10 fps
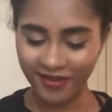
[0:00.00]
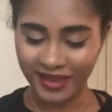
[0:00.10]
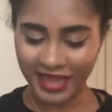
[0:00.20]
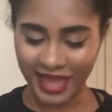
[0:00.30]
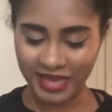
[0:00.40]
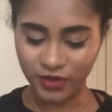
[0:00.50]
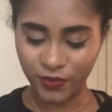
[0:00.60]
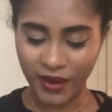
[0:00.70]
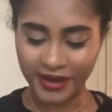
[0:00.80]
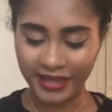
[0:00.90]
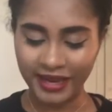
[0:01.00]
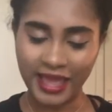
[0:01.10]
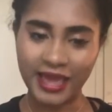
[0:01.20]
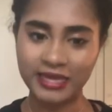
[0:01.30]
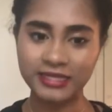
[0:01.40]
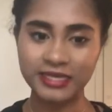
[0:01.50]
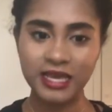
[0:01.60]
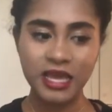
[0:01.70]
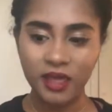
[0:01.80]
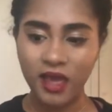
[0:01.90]
of it and read it, and
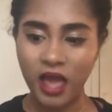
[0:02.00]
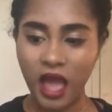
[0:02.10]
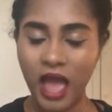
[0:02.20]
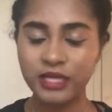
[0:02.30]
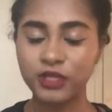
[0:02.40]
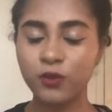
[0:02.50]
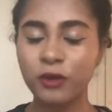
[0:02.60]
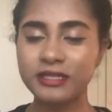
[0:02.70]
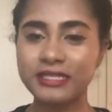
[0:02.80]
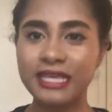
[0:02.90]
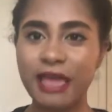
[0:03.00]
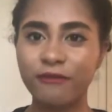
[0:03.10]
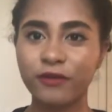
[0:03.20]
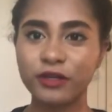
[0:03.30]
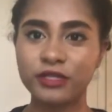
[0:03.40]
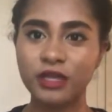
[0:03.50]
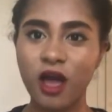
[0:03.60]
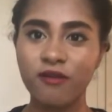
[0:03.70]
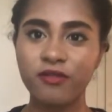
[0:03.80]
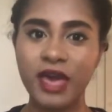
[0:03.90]
I just want to say first
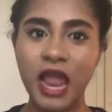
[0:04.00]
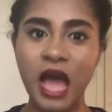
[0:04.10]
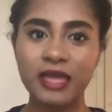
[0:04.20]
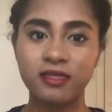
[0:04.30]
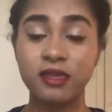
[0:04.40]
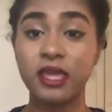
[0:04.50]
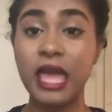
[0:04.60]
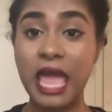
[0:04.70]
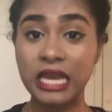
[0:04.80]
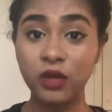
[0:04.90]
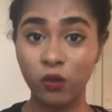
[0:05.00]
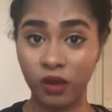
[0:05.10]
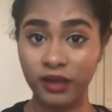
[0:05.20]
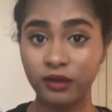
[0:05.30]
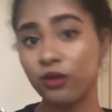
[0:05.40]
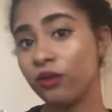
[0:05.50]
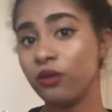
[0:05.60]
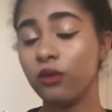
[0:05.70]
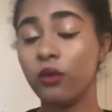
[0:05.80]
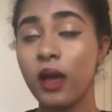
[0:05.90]
off that I think anyone
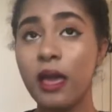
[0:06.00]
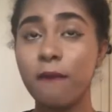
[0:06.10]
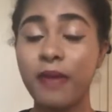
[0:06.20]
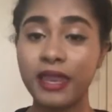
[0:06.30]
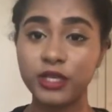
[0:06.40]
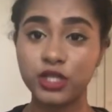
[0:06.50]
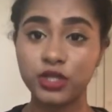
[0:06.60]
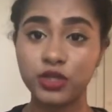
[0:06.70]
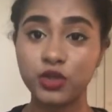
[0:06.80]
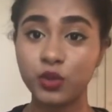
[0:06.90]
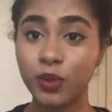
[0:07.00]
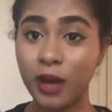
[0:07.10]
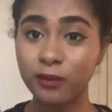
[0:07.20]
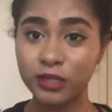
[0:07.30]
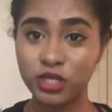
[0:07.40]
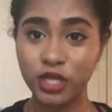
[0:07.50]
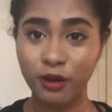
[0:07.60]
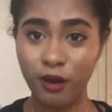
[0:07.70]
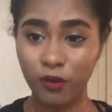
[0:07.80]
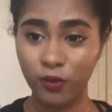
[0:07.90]
who manages to publish
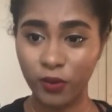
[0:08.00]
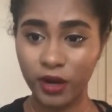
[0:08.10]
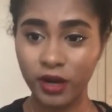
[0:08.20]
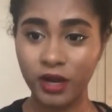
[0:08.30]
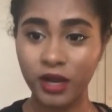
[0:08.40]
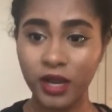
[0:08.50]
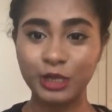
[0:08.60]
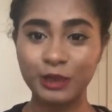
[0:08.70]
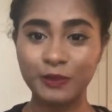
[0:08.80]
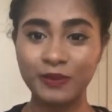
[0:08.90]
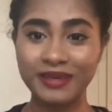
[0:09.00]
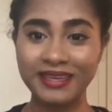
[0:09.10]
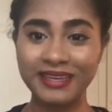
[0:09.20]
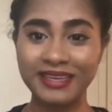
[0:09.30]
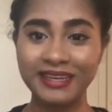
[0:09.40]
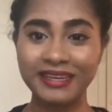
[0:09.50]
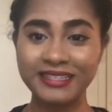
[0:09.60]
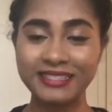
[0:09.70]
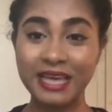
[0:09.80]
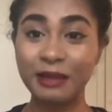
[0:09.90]
their own work should be
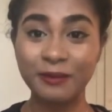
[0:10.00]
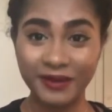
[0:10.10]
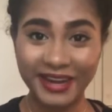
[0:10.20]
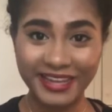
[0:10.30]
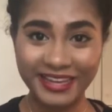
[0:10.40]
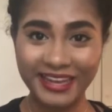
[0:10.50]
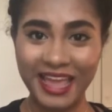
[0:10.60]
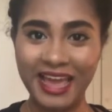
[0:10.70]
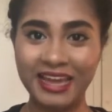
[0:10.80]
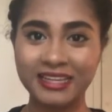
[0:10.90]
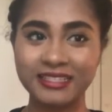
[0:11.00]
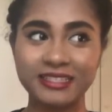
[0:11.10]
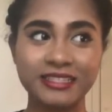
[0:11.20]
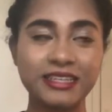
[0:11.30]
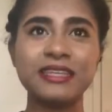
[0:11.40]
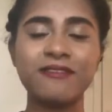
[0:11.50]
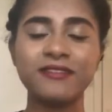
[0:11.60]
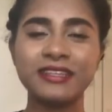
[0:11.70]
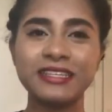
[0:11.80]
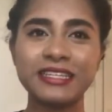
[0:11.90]
celebrated and
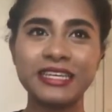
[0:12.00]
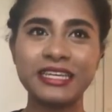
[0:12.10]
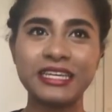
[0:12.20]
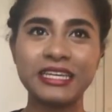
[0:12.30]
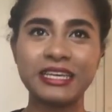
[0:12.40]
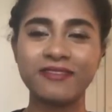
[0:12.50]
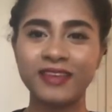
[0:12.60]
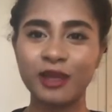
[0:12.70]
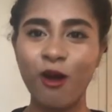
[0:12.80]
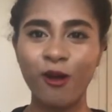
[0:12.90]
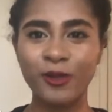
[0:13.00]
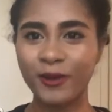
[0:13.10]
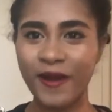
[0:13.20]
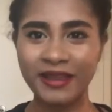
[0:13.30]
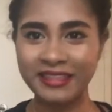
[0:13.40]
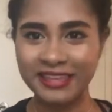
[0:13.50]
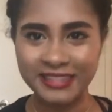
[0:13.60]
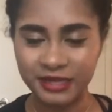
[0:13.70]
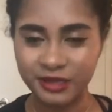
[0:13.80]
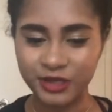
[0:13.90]
definitely given all the credit
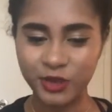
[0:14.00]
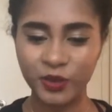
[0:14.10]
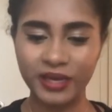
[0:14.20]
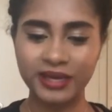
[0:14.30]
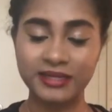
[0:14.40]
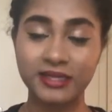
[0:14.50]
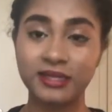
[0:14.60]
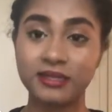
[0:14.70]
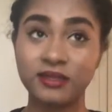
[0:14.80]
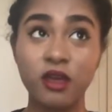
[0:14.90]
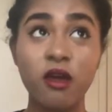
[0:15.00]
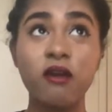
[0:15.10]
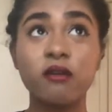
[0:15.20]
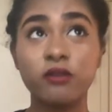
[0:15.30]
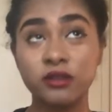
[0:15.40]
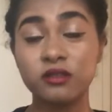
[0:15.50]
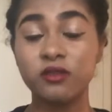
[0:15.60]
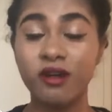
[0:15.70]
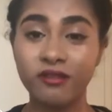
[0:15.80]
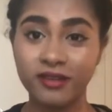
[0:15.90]
that they're due, because it is, first
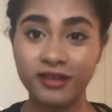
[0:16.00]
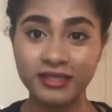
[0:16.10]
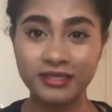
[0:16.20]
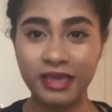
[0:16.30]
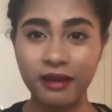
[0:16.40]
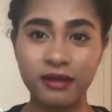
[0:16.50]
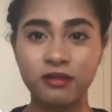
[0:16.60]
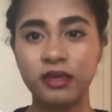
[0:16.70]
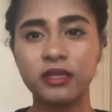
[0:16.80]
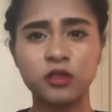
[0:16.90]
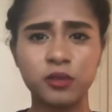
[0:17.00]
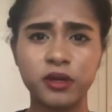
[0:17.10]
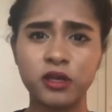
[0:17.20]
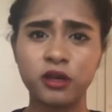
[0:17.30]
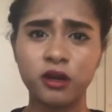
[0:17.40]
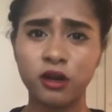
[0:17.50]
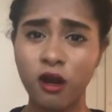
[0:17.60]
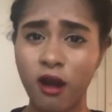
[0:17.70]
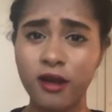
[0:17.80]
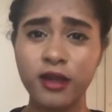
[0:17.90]
of all, a very scary thing to put
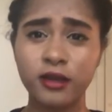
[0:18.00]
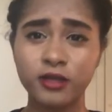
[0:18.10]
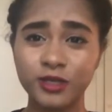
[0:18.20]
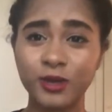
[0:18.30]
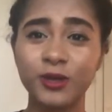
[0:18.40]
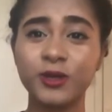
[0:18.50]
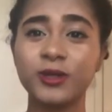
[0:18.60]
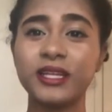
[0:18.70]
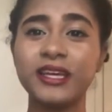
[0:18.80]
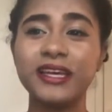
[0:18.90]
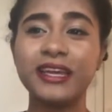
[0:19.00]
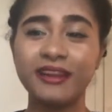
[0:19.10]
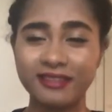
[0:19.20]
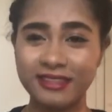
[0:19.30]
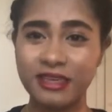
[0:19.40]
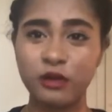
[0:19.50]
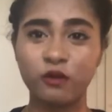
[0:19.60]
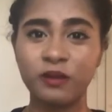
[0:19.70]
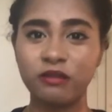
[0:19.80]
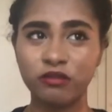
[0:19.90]
your heart and your soul and everything that
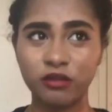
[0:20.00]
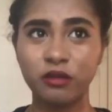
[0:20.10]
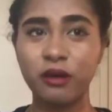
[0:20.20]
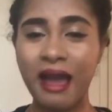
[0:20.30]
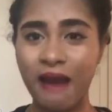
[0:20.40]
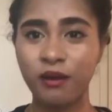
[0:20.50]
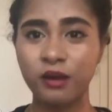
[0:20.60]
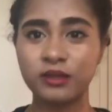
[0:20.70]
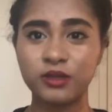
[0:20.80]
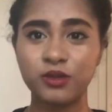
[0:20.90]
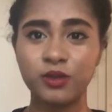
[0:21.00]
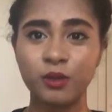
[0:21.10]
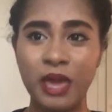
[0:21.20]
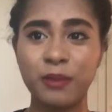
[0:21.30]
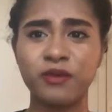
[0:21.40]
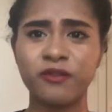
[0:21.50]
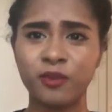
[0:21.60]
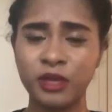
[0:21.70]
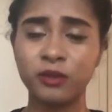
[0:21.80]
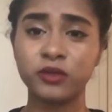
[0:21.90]
you've been through out onto the paper
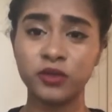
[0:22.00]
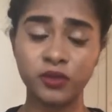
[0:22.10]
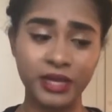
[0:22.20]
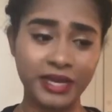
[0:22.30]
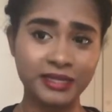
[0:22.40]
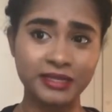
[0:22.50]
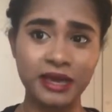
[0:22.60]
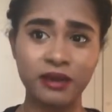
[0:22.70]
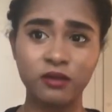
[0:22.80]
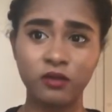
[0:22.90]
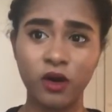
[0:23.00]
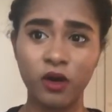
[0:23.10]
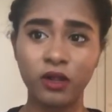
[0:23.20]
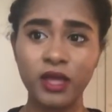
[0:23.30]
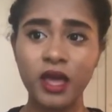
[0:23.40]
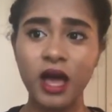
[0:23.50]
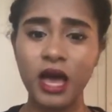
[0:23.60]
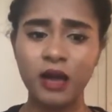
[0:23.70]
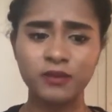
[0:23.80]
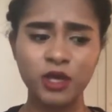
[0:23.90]
for people to read, and second of all,
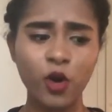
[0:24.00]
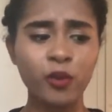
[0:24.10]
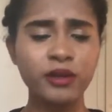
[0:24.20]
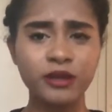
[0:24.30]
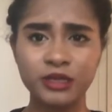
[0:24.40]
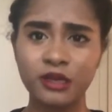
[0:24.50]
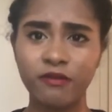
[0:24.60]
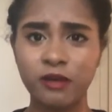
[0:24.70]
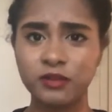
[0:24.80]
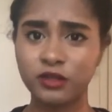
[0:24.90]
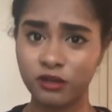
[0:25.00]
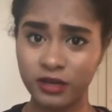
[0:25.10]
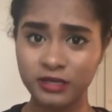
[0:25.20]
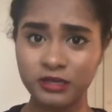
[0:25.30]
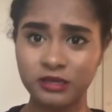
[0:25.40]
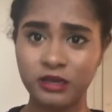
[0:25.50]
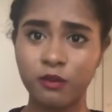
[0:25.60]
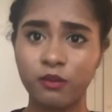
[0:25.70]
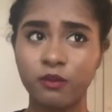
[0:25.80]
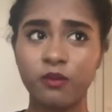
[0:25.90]
to open yourself up to
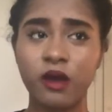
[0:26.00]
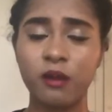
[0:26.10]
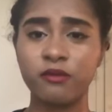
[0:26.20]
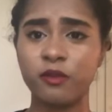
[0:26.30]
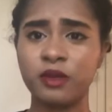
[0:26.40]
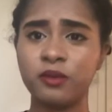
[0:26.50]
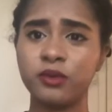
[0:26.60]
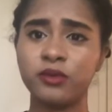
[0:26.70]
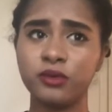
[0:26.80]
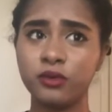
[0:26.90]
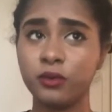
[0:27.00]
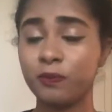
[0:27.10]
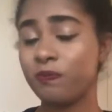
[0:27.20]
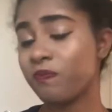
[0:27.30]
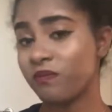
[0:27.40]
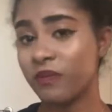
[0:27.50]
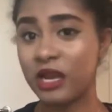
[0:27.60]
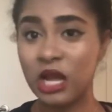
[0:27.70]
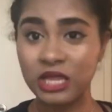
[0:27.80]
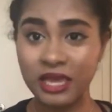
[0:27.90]
criticism for people who
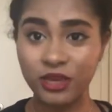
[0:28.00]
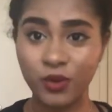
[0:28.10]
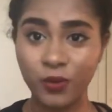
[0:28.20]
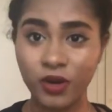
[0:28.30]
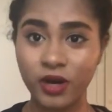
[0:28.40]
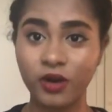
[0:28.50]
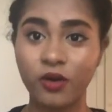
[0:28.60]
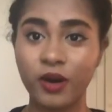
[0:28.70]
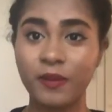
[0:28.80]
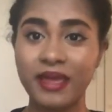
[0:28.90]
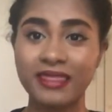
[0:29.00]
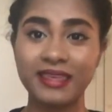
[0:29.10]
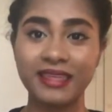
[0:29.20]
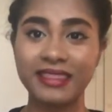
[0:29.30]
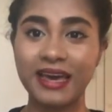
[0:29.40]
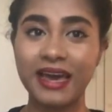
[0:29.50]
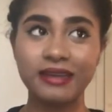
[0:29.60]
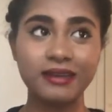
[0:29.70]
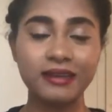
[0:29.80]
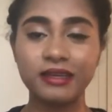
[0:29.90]
may not like your work or may think
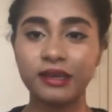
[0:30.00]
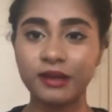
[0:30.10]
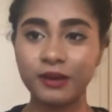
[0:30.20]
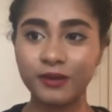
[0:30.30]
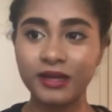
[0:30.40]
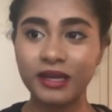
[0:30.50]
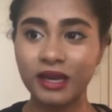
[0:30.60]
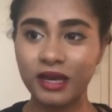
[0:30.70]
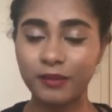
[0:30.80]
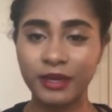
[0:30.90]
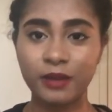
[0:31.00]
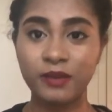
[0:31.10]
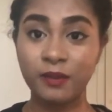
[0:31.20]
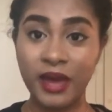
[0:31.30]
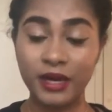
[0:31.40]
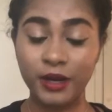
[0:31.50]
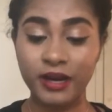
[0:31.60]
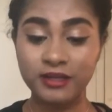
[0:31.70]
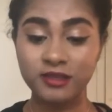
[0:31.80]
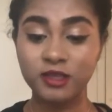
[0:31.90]
that, you know, it could be better.
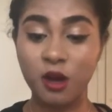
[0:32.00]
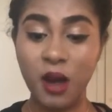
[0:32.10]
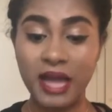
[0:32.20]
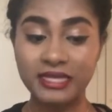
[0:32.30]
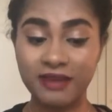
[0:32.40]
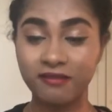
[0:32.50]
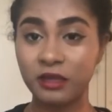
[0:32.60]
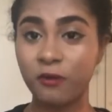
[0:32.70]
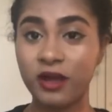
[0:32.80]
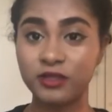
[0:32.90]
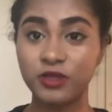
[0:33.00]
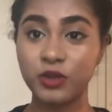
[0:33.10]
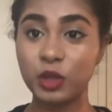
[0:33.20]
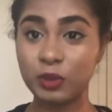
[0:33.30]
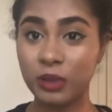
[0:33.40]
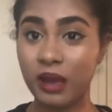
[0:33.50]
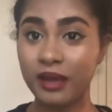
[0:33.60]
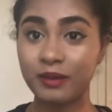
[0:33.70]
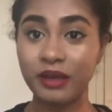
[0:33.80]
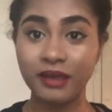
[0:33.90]
And so I definitely want to
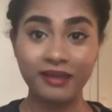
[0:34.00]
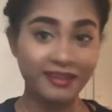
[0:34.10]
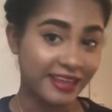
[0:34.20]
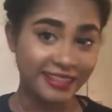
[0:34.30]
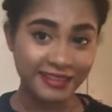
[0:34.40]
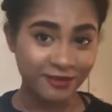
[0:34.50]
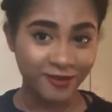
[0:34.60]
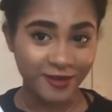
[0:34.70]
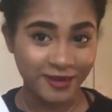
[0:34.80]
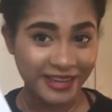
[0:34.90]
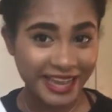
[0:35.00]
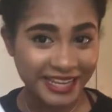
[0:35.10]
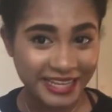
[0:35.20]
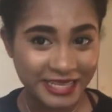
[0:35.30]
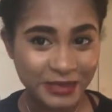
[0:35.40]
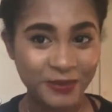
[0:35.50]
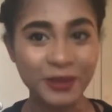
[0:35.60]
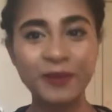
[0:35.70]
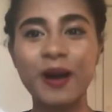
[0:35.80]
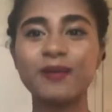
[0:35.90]
applaud Nathan for getting his
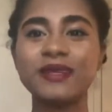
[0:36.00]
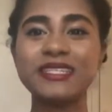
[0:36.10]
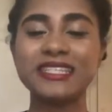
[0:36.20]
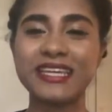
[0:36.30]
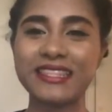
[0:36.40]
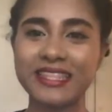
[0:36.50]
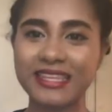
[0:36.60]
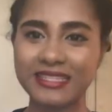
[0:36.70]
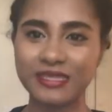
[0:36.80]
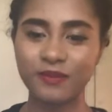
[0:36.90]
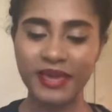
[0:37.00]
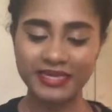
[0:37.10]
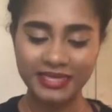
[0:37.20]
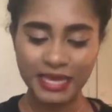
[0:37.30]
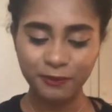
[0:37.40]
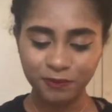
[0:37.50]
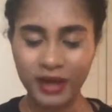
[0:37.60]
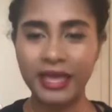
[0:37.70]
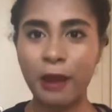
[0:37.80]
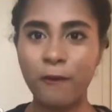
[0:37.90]
book published. I think that's amazing. We're
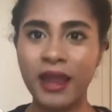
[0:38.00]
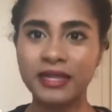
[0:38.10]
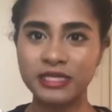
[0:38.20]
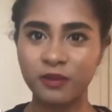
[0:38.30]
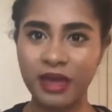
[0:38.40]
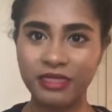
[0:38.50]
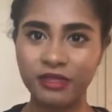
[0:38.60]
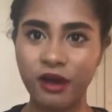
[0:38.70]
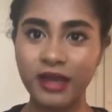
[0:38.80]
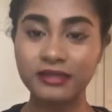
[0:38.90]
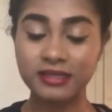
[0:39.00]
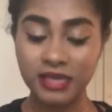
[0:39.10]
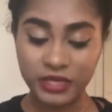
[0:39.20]
gonna get right into my thoughts.